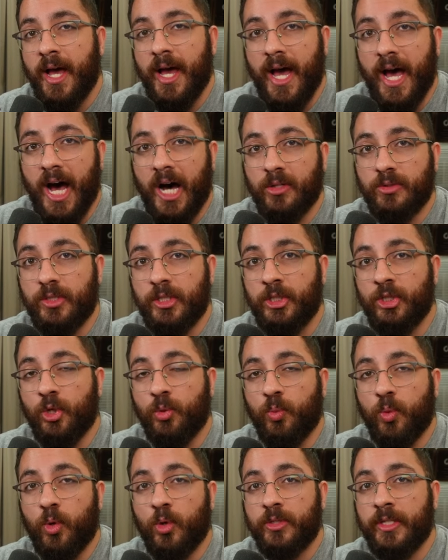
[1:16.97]
out in the
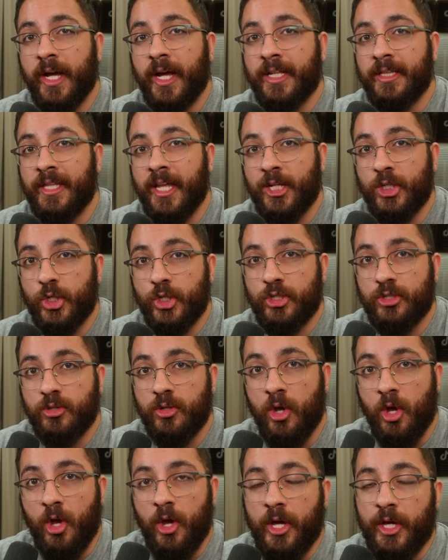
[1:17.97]
world and they just
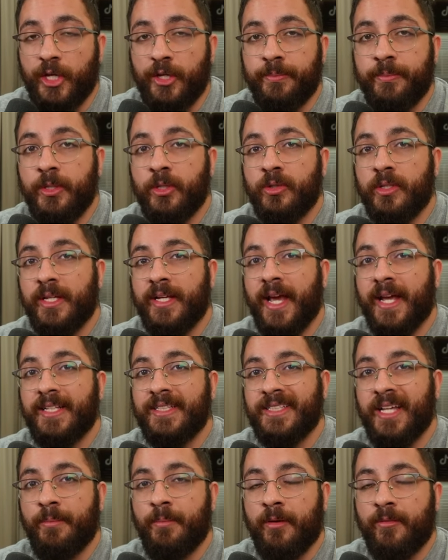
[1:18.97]

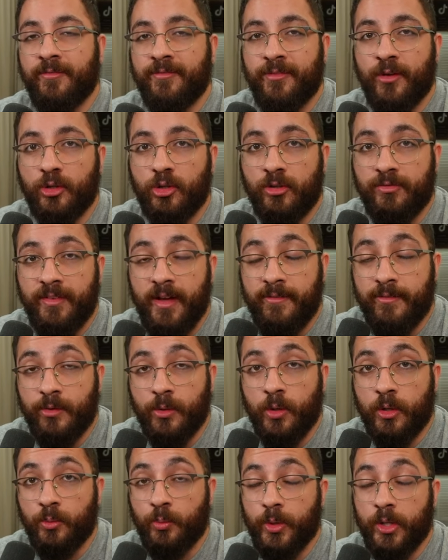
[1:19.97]
humiliate them in front of
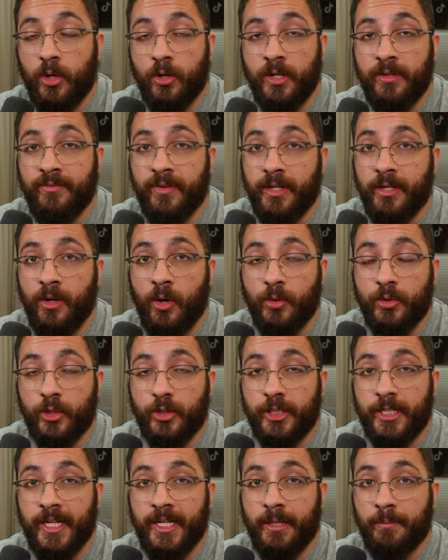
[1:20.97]
everyone. We don't even know they're
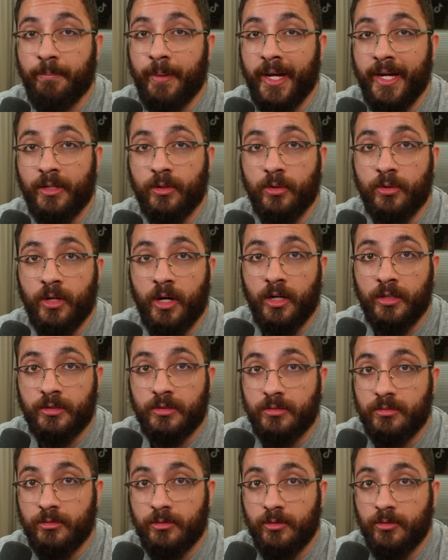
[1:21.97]
getting paid or
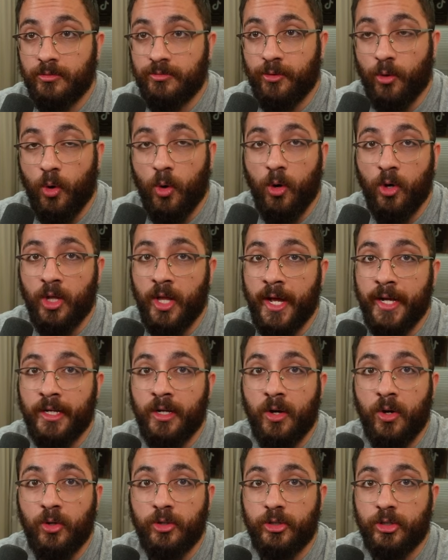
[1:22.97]
not. For all I
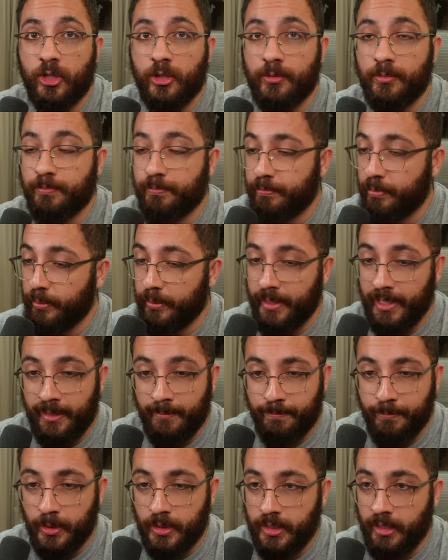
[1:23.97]
know, they're being
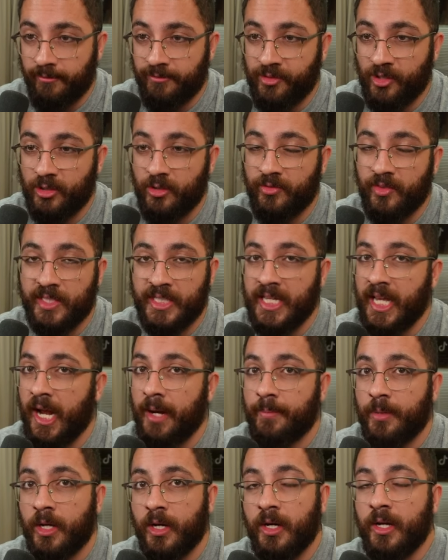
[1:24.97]
put in front of the
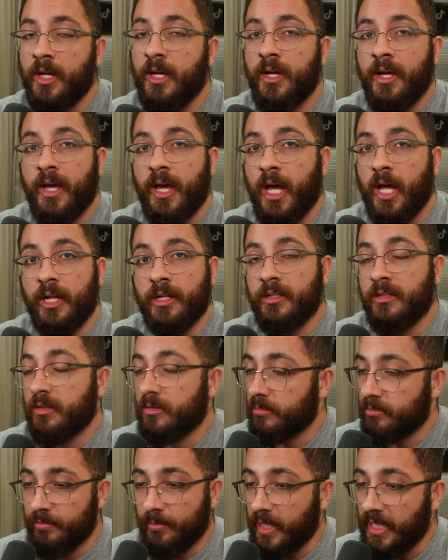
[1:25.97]
camera and
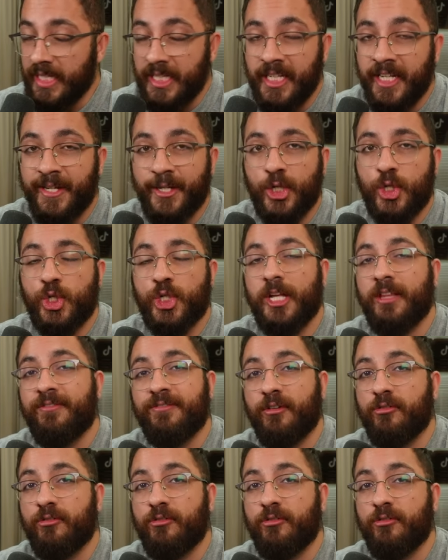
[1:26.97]
eating shit for